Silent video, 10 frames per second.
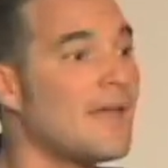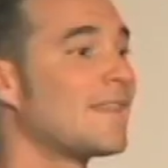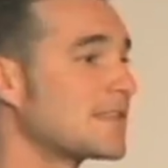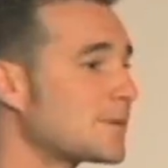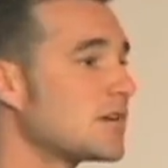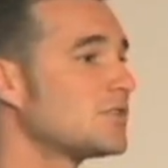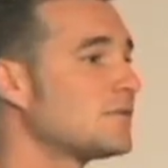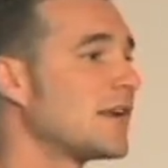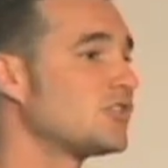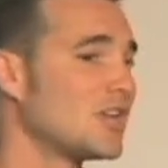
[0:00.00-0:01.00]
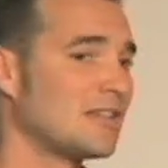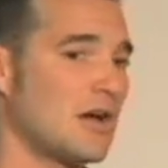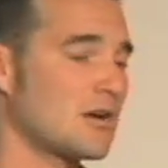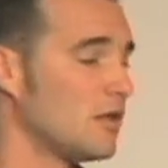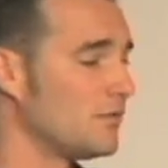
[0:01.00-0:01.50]
That's because you've got to
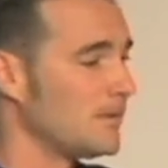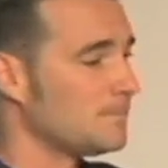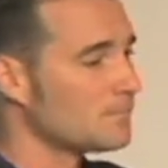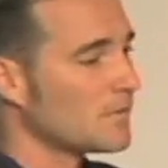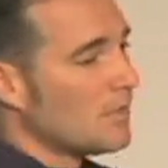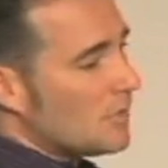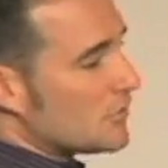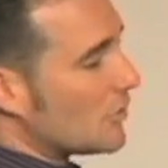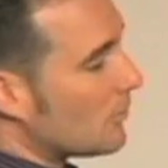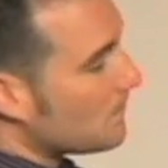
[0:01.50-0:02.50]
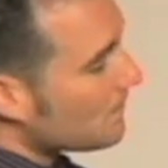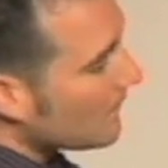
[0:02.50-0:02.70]
genlock all of them. So